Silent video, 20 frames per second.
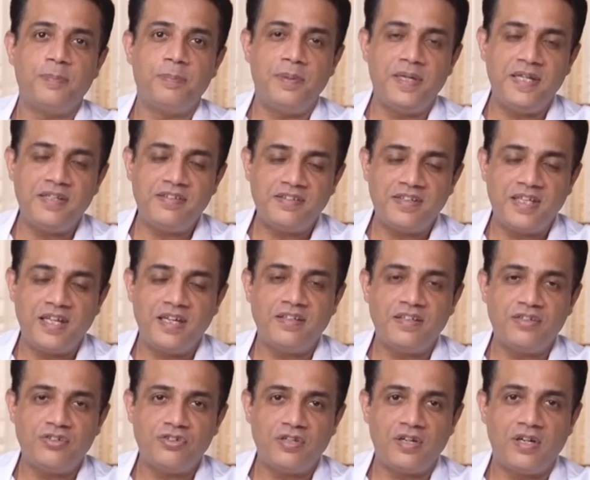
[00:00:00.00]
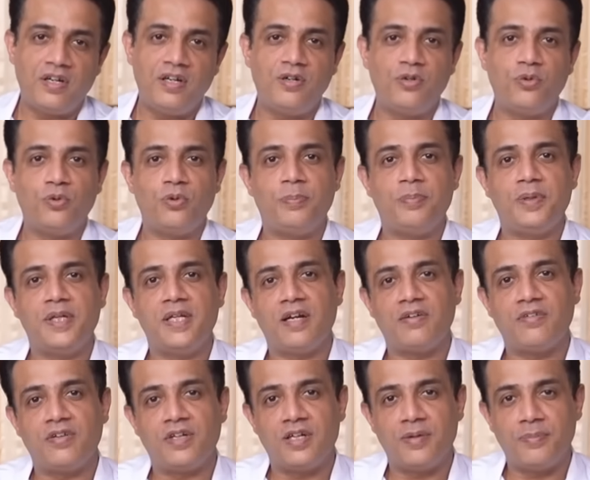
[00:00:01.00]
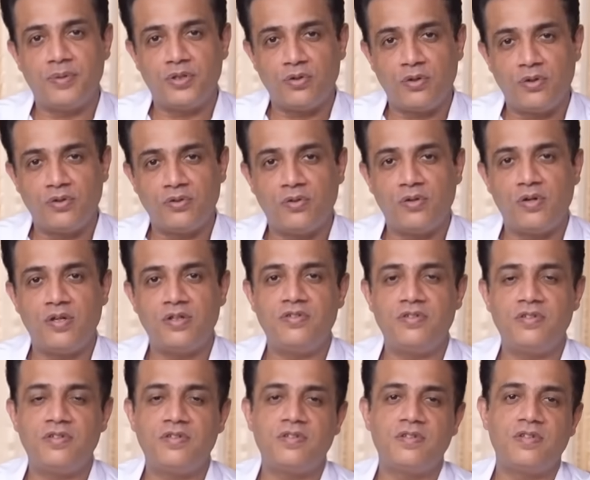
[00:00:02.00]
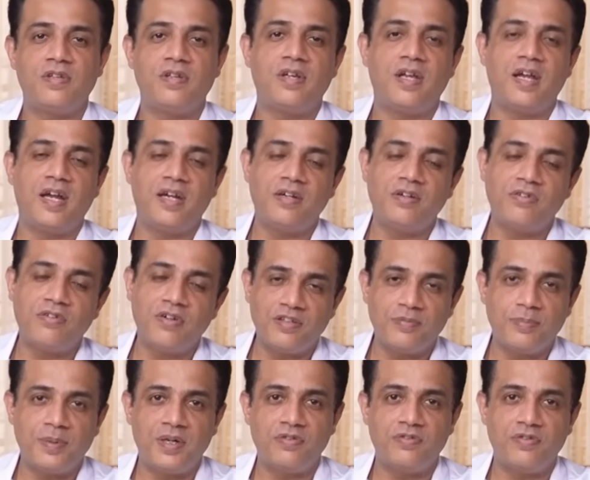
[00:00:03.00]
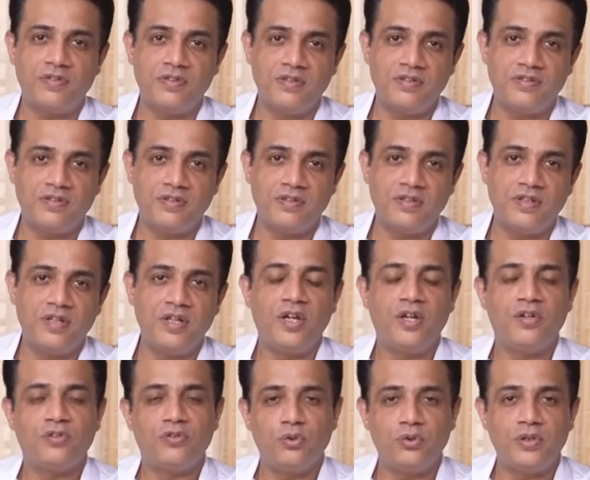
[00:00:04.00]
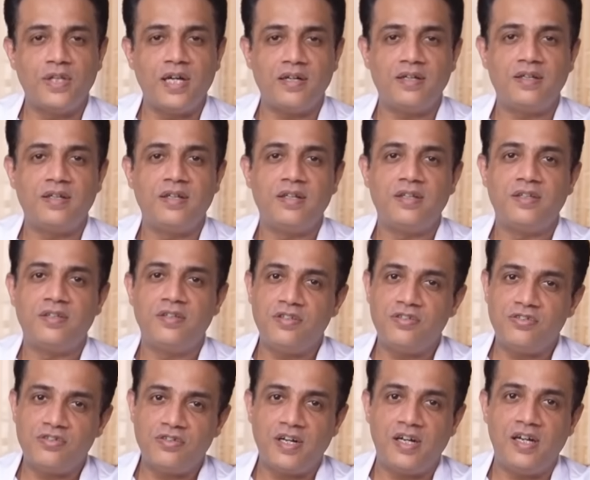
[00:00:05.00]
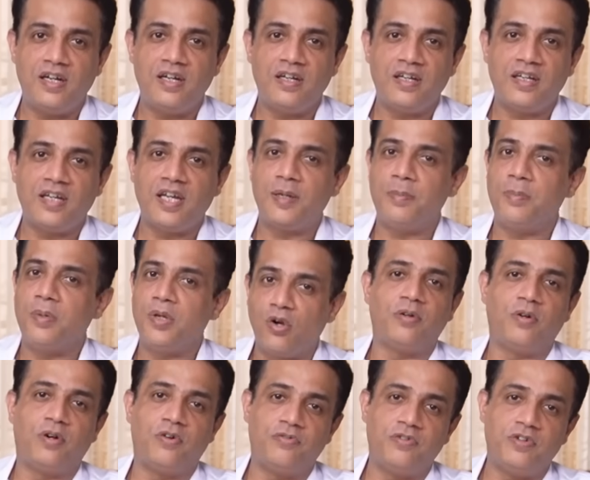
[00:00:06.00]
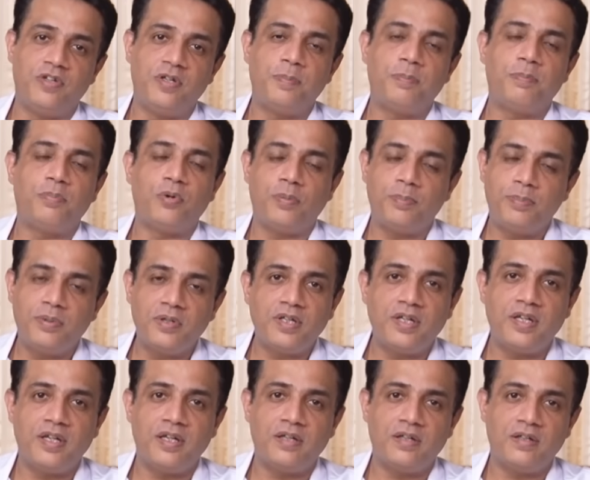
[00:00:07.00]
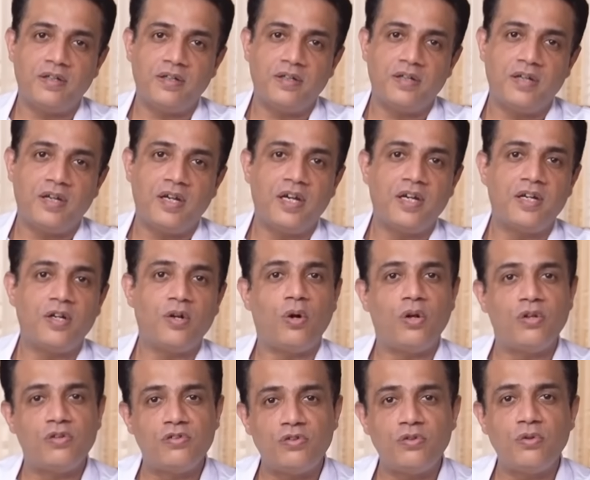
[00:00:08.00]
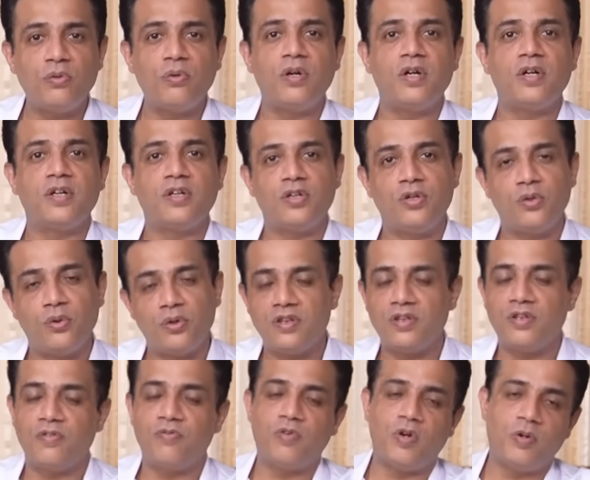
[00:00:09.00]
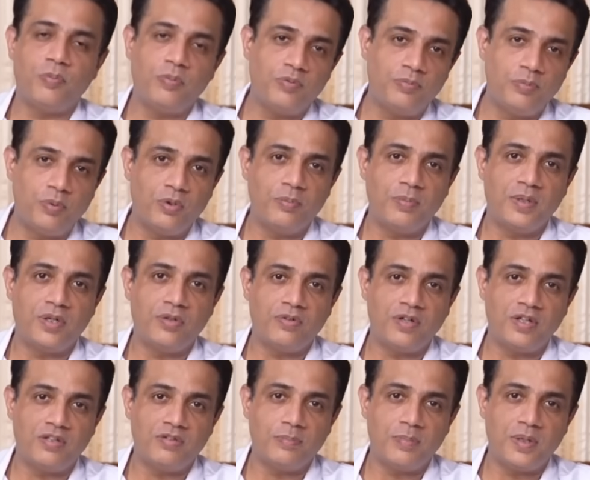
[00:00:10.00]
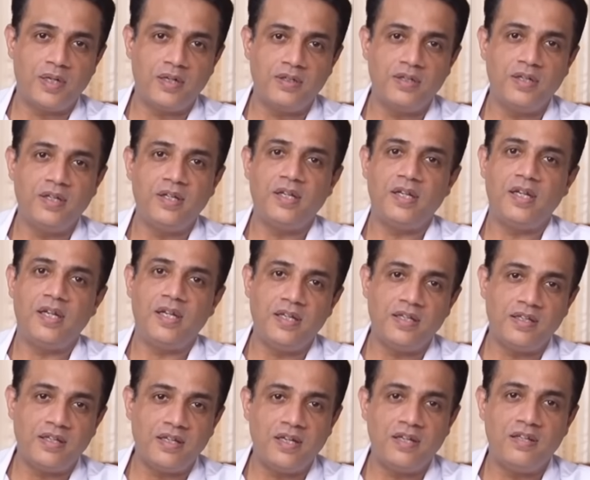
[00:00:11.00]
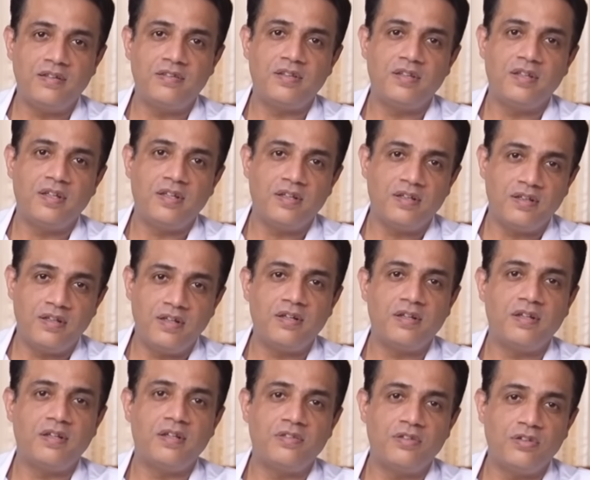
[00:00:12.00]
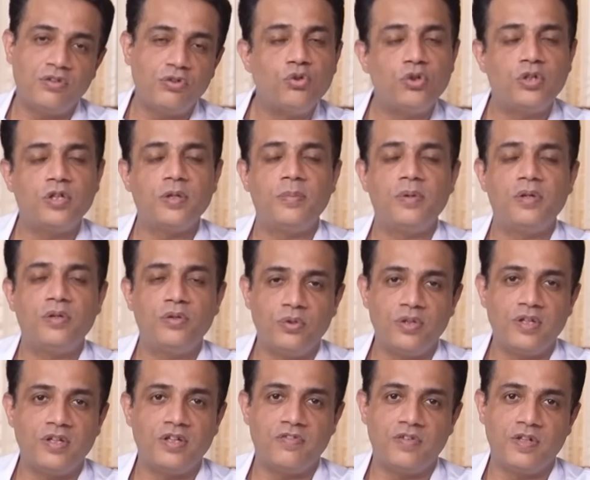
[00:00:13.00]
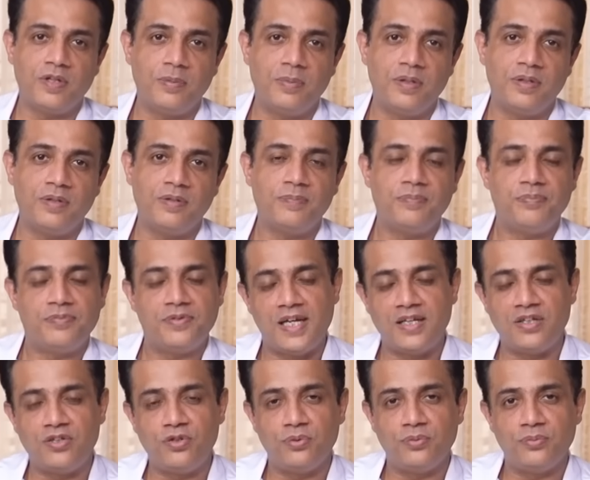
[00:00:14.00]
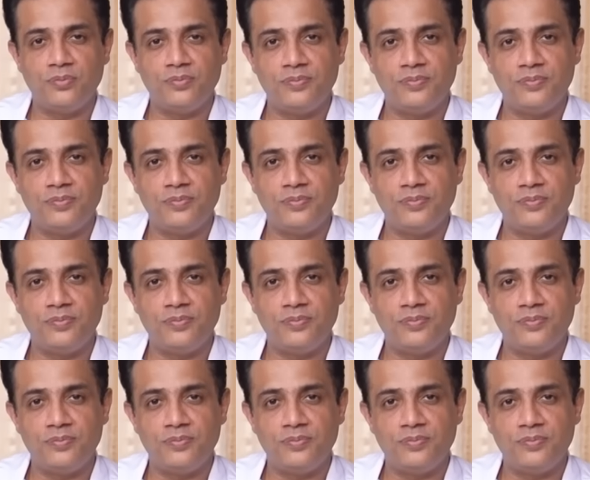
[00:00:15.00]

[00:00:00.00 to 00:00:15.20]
please take that child to a pediatric hemato-oncologist and a transplant physician so that this child can be offered proper care and also a cure in the form of bone marrow transplant in case there is a suitable donor available. Thank you.